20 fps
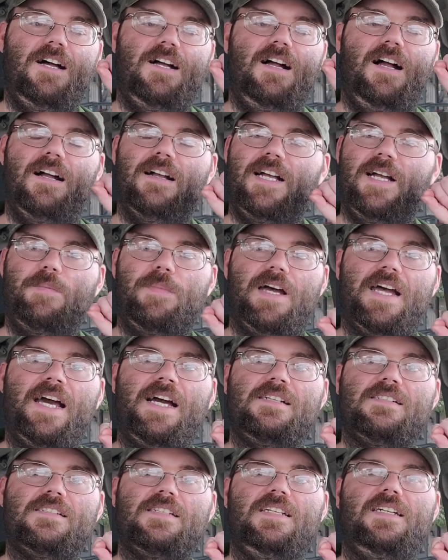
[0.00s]
I got my
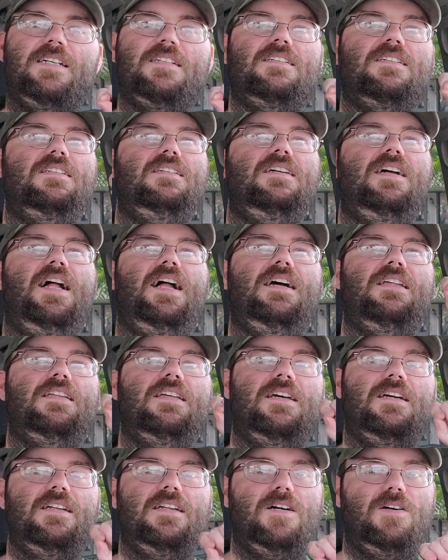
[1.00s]
ass kicked, and
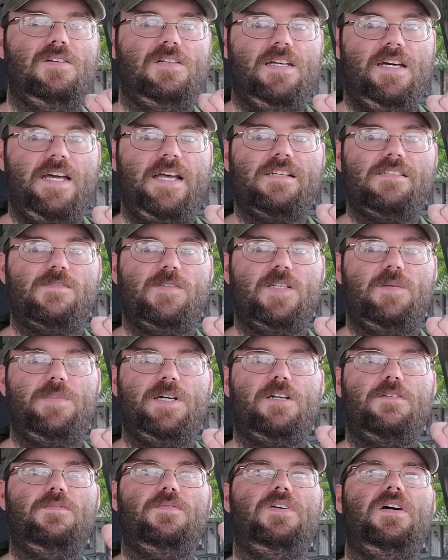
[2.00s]
then, okay, I stood a
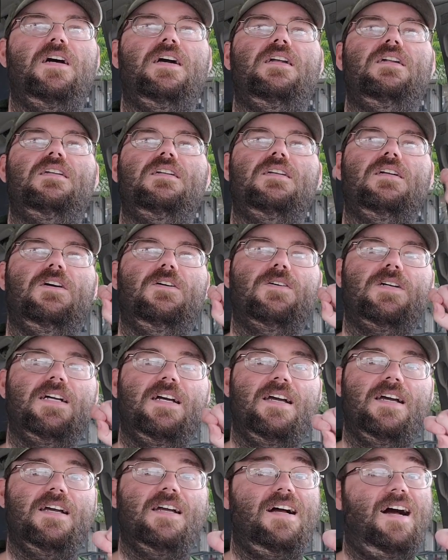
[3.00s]
better fight.
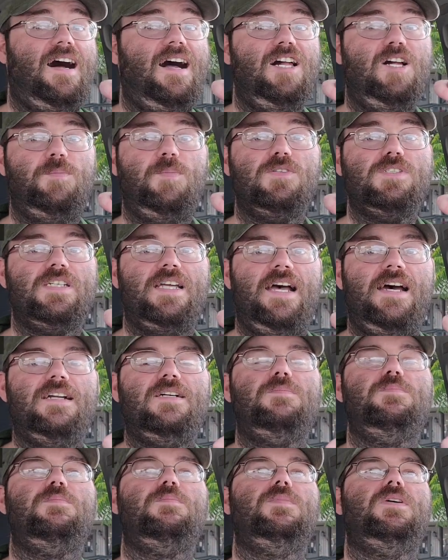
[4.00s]
Okay, I almost had
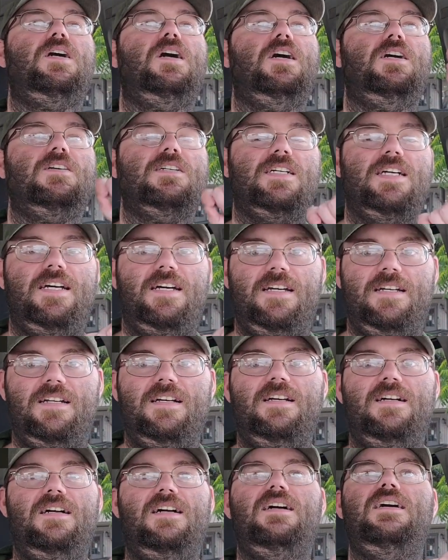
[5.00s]
him. Okay,
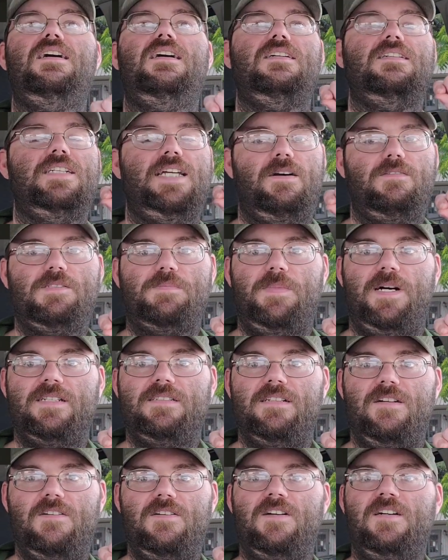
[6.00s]
now it's my
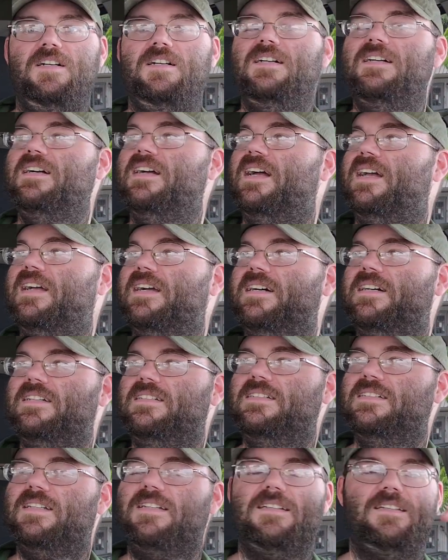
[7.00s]
turn.
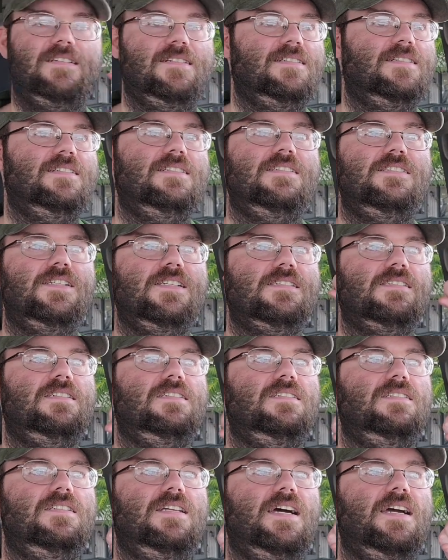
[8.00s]
And just to
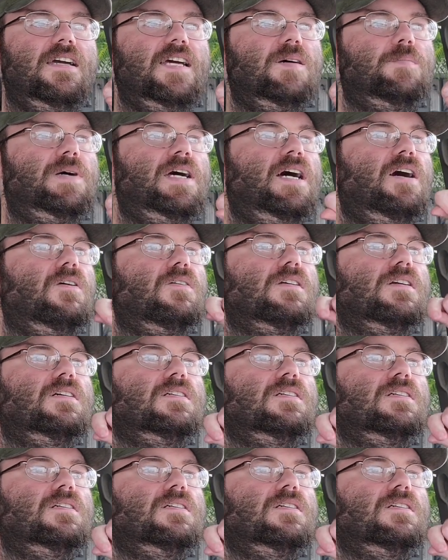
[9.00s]
lay him out.